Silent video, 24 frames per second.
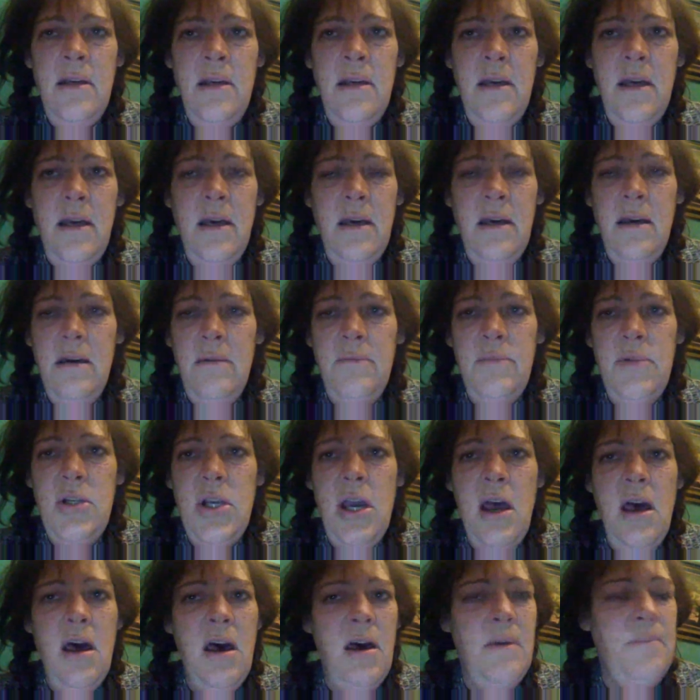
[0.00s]

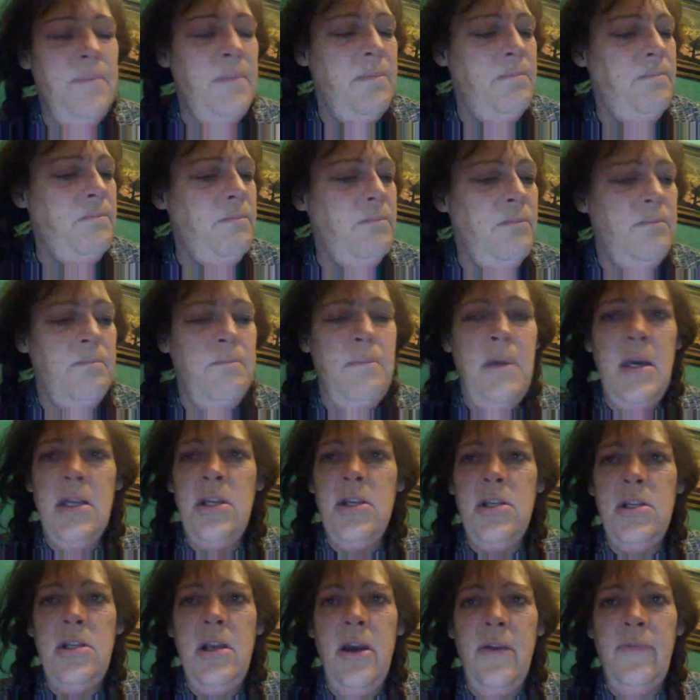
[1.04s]
job,
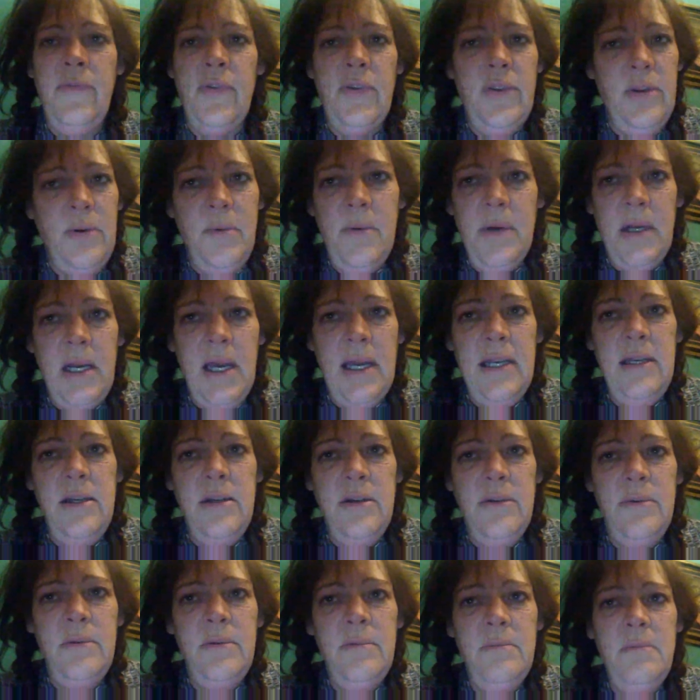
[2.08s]
much tougher than what I
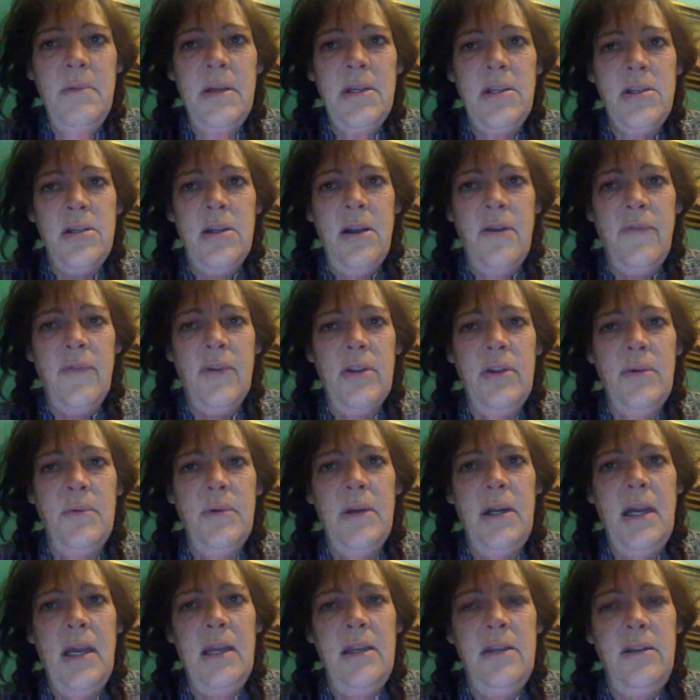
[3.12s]
do, much tougher than
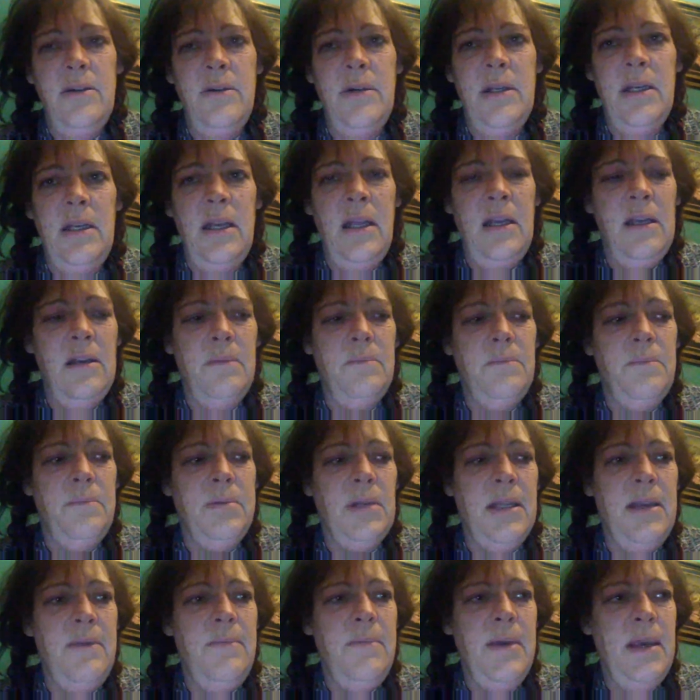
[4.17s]
what I do. And
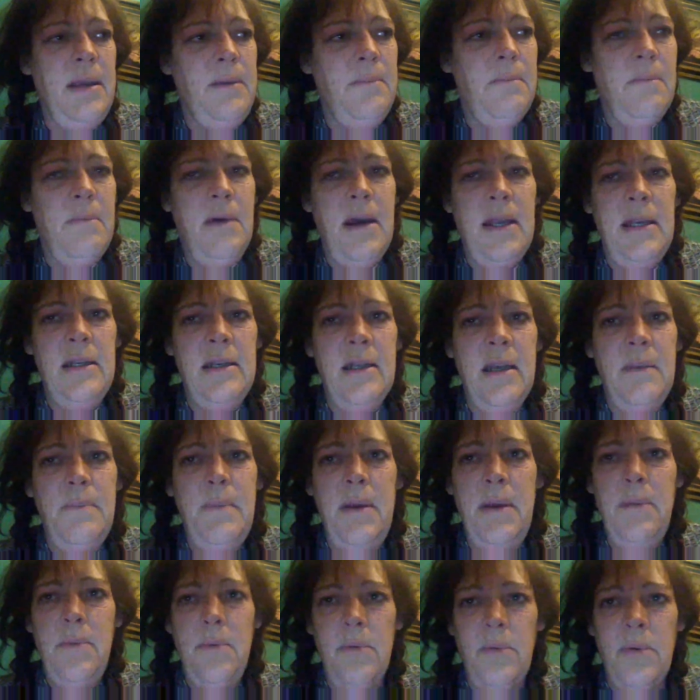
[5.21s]
believe me, mine can
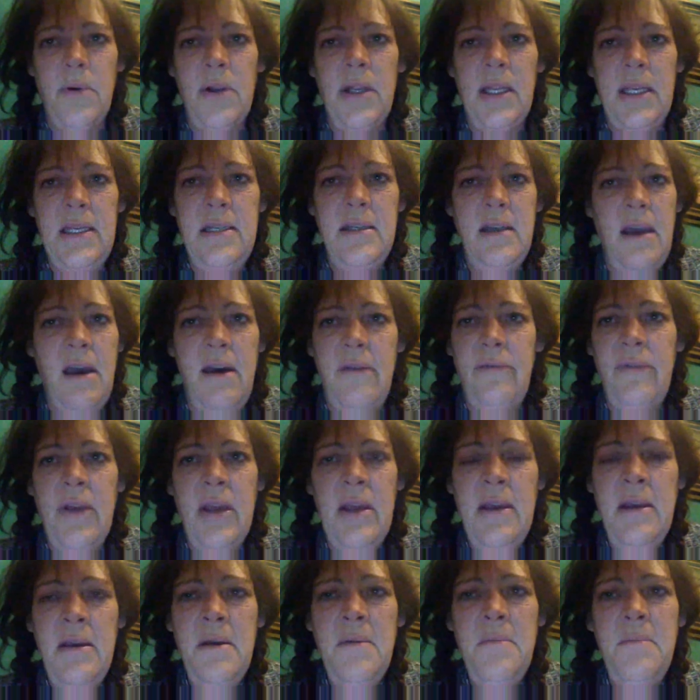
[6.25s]
be really tough,
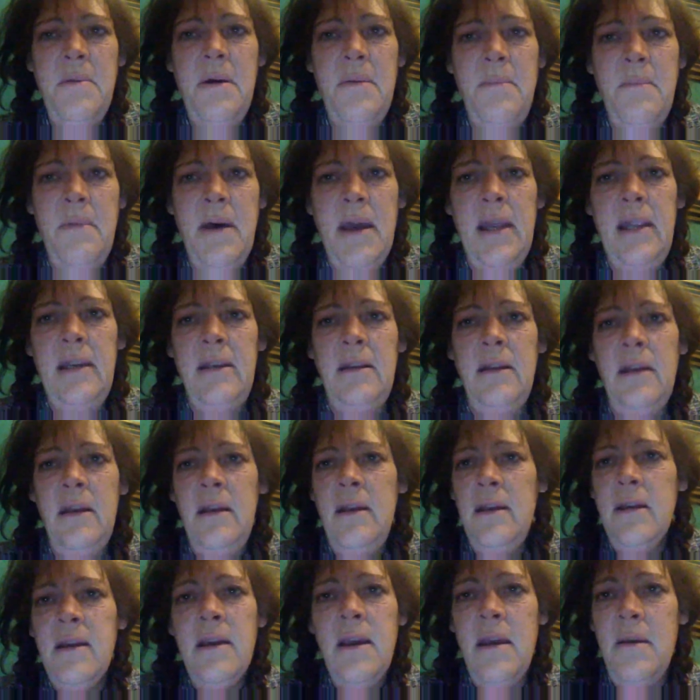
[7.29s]
but mine
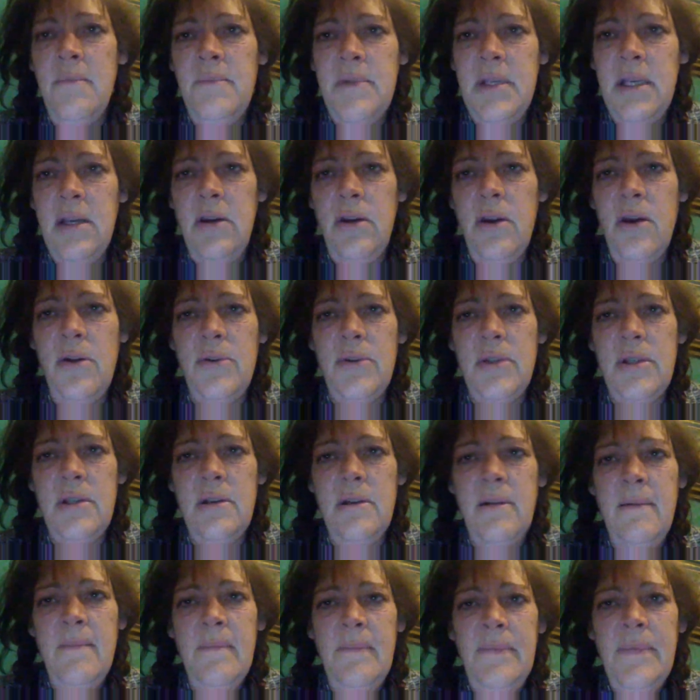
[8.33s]
comes and goes.
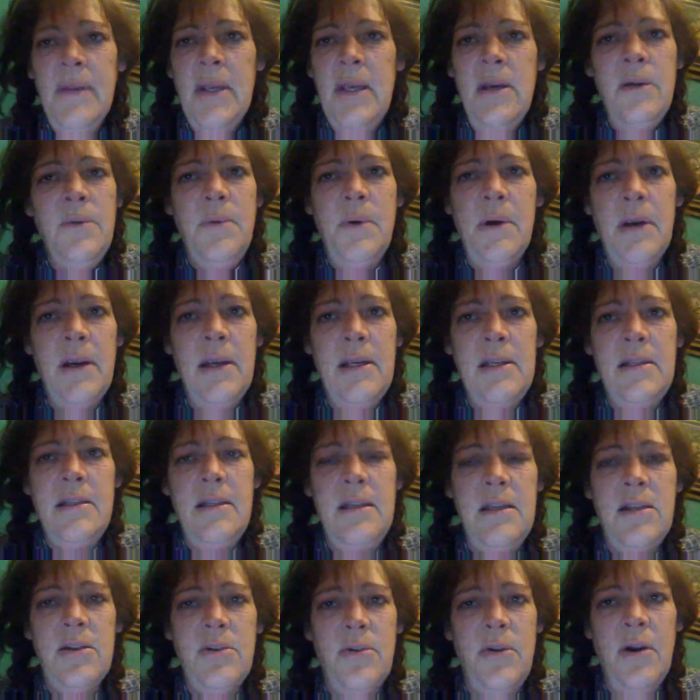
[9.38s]
Whereas
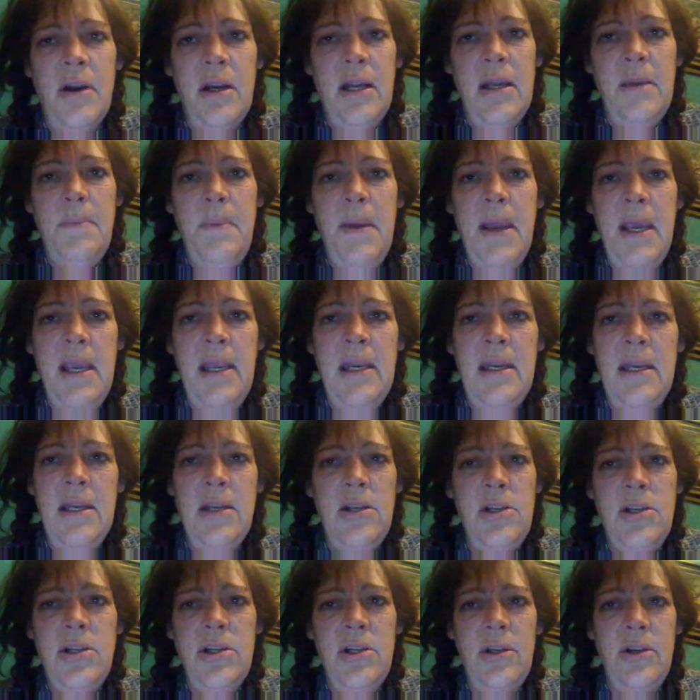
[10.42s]
this chronic pain
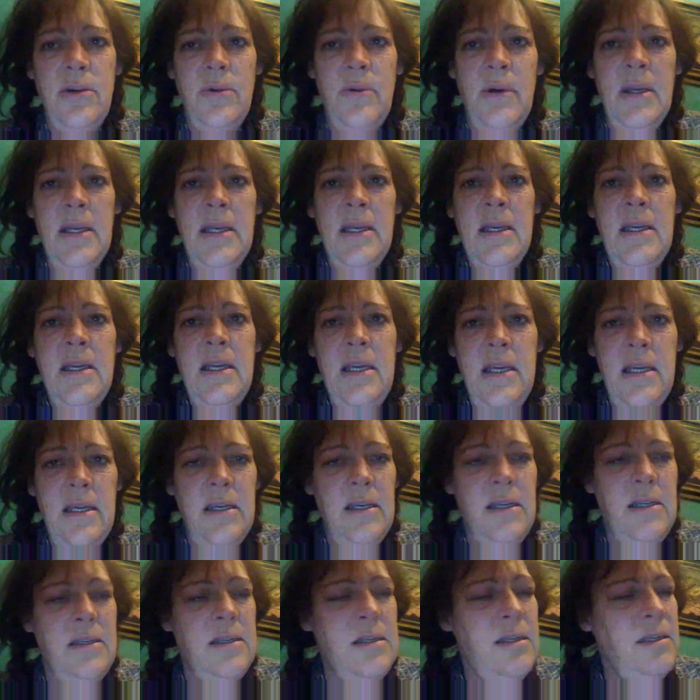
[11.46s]
issue
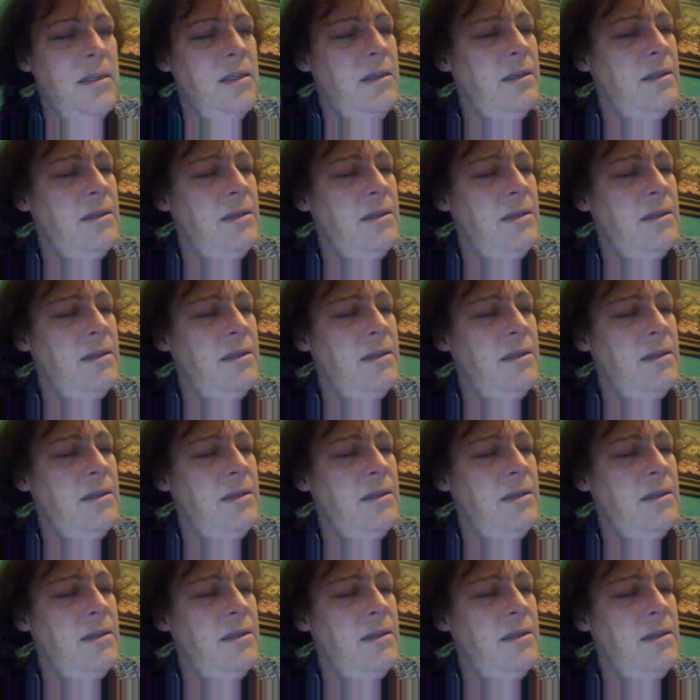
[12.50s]
is...